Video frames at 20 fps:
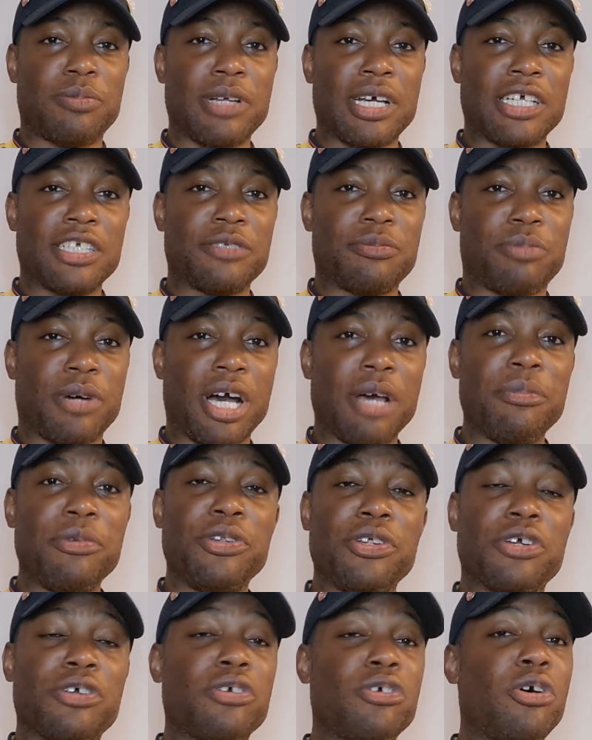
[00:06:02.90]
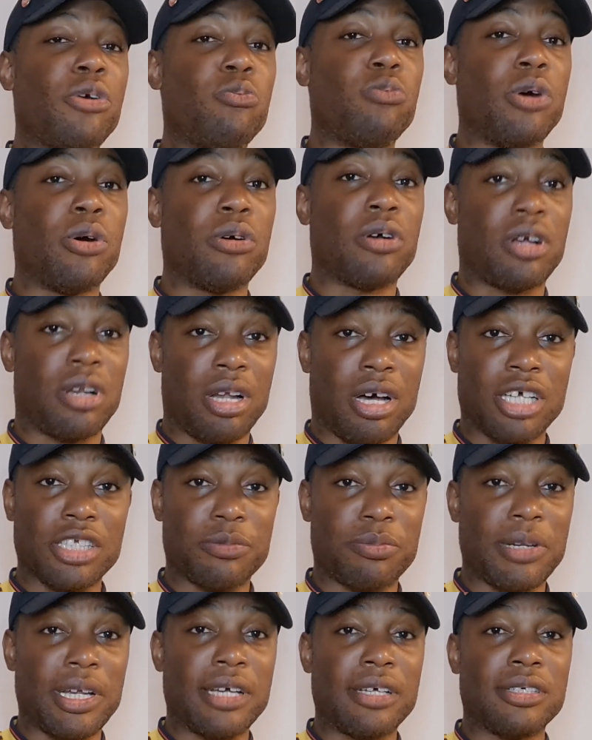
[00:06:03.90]
players. Bayern Munich have got world class
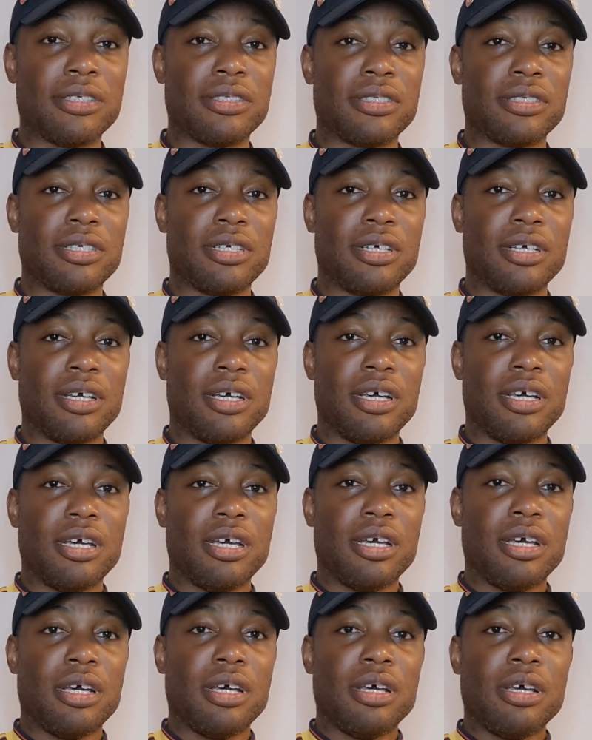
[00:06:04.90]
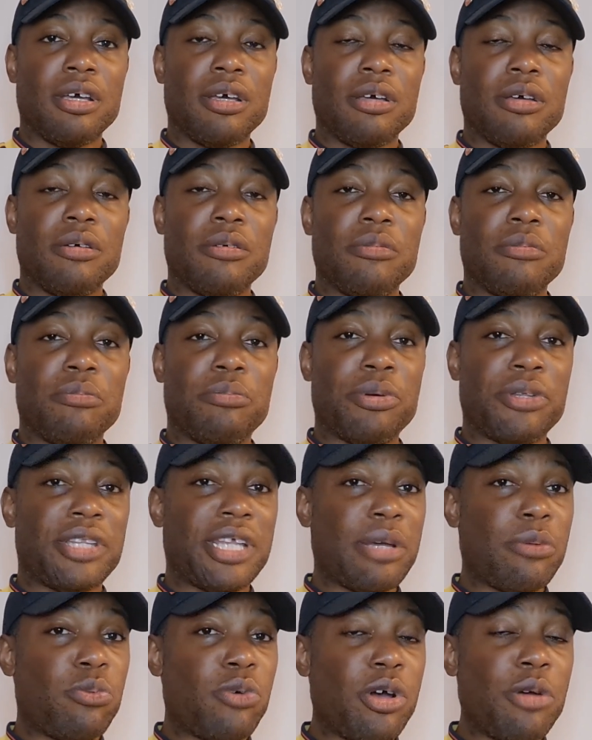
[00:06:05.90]
players. But
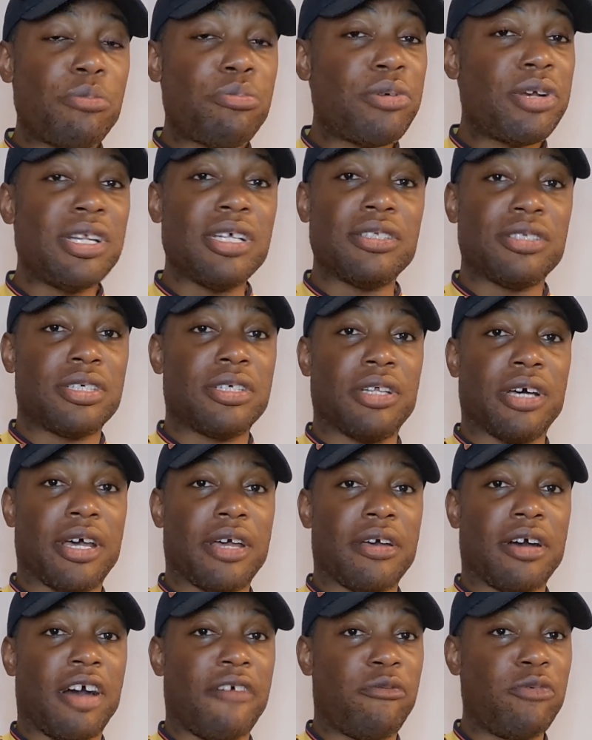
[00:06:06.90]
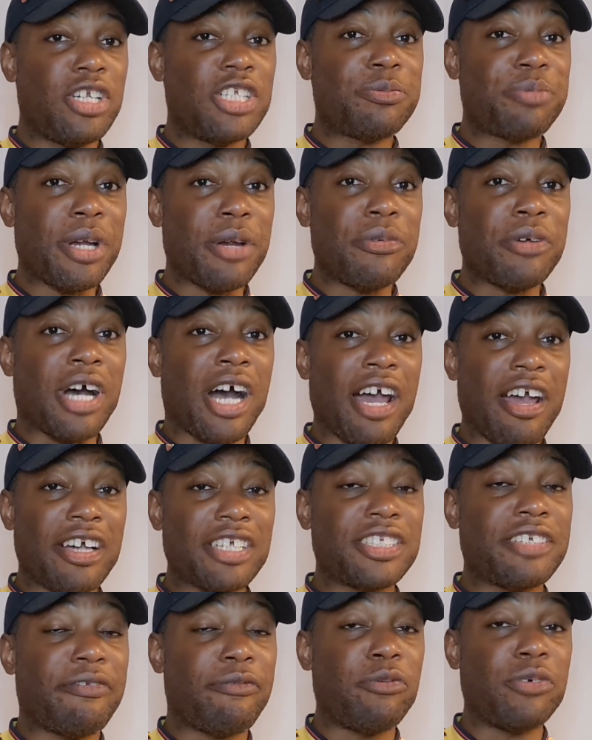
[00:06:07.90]
they weren't brilliant tonight. I
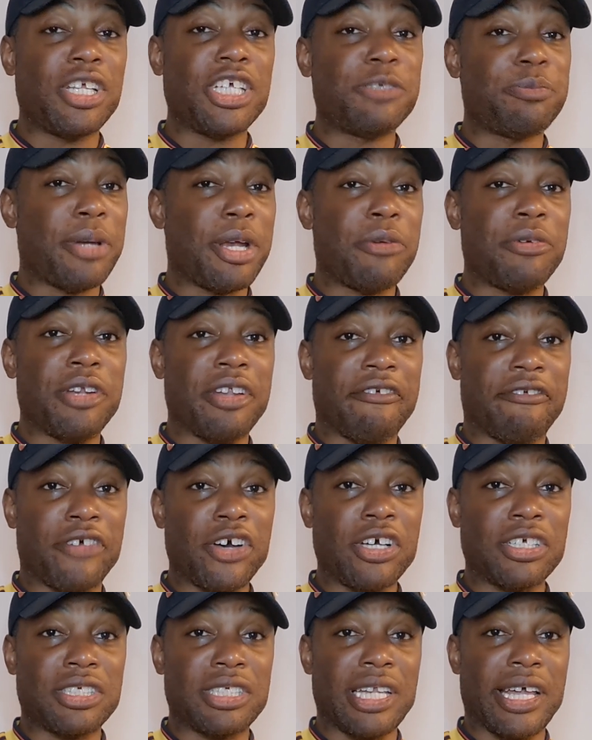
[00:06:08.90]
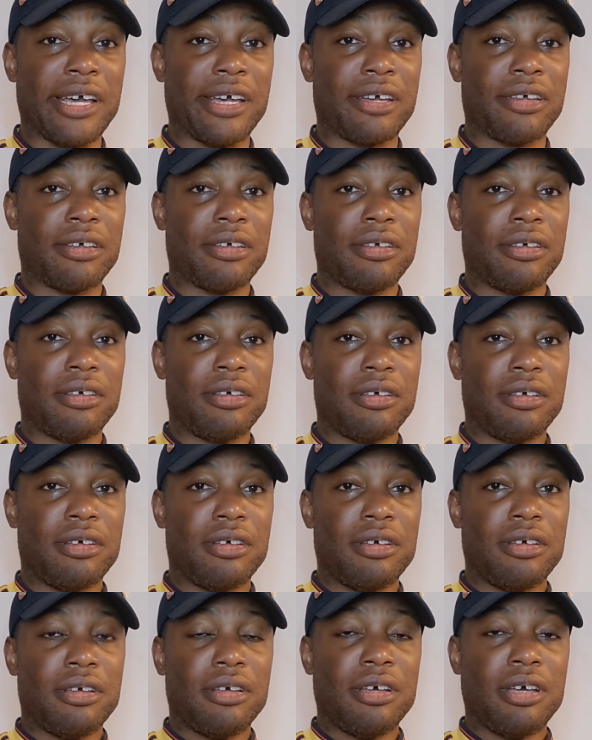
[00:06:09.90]
actually thought there's better in the first leg.
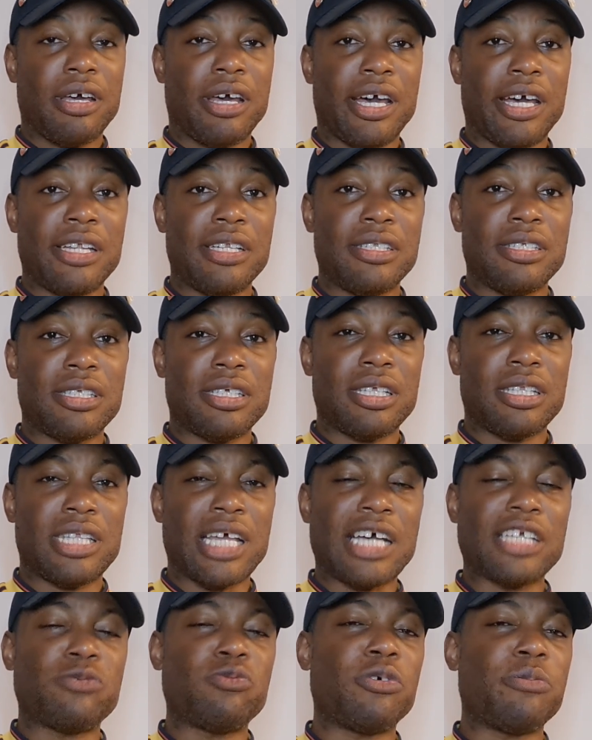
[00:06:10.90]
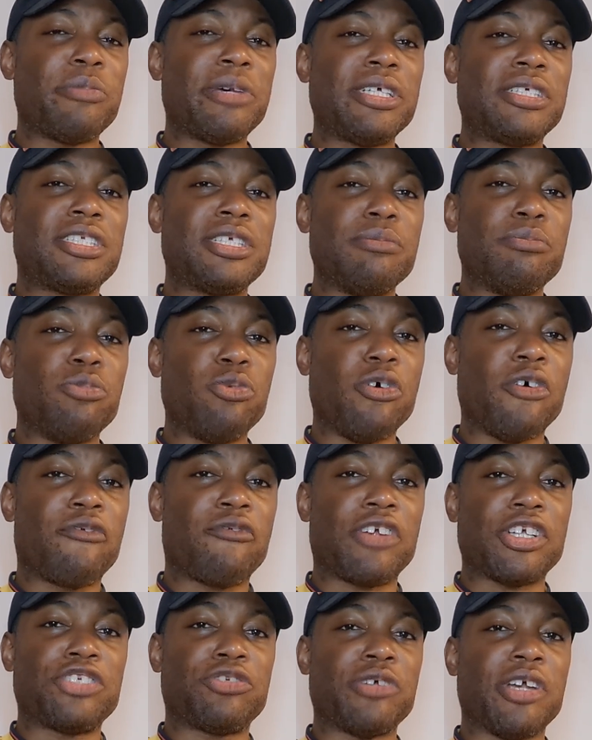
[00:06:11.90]
And that's what makes it more
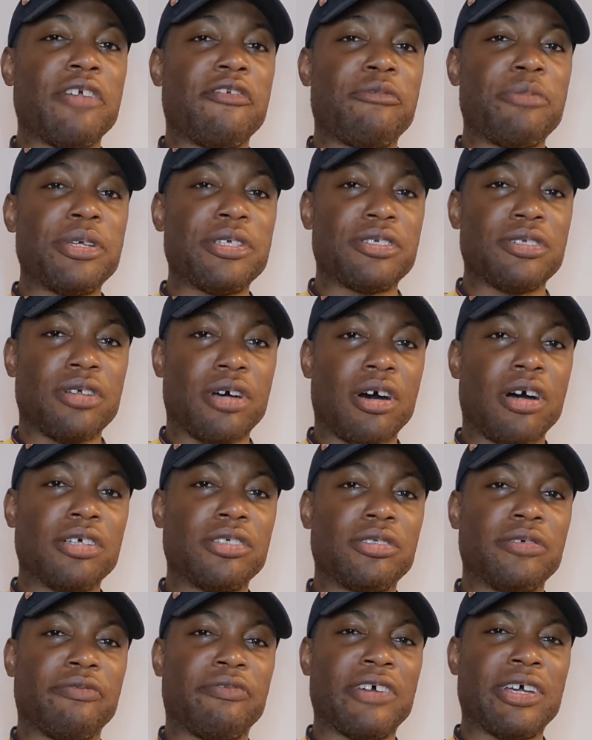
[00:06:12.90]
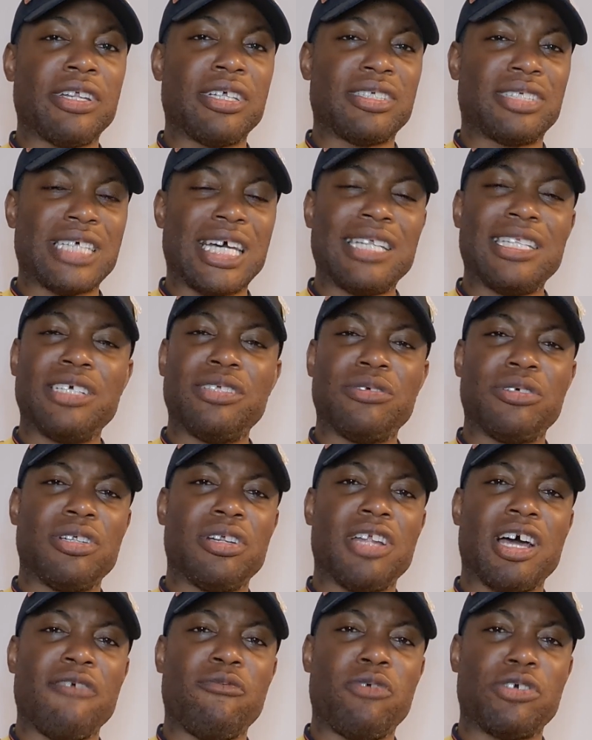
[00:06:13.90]
frustrating for me as an Arsenal fan. I sat there doing a
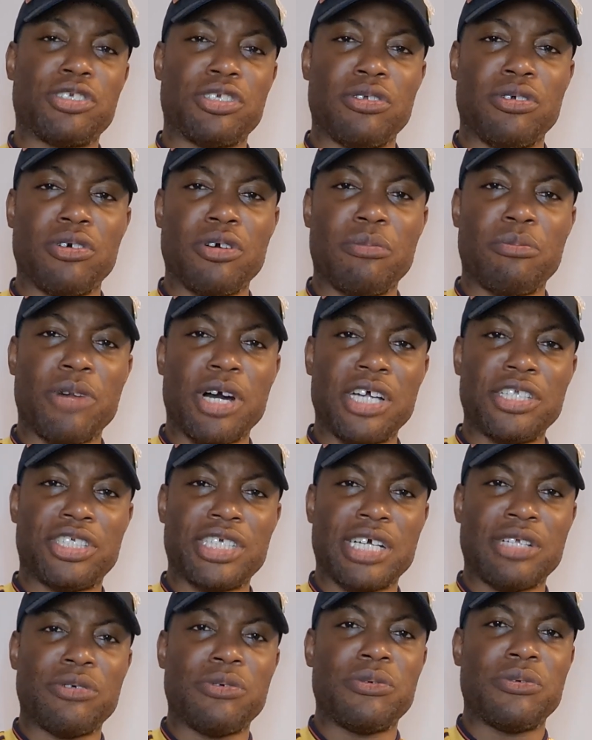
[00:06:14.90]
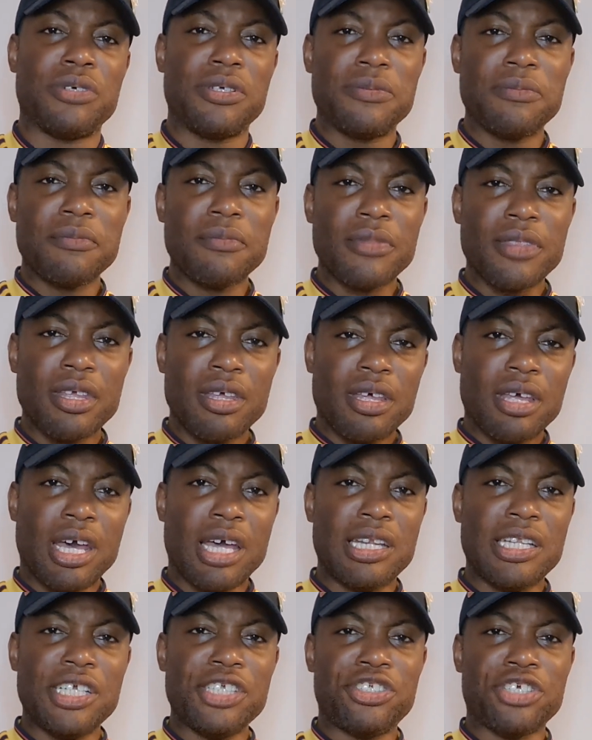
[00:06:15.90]
live watch along on my channel
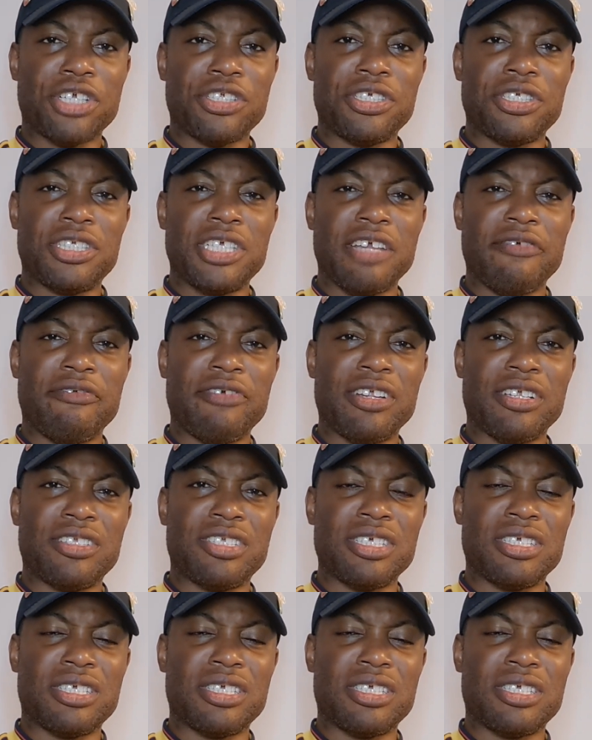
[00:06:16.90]
and Lee Judge's TV, and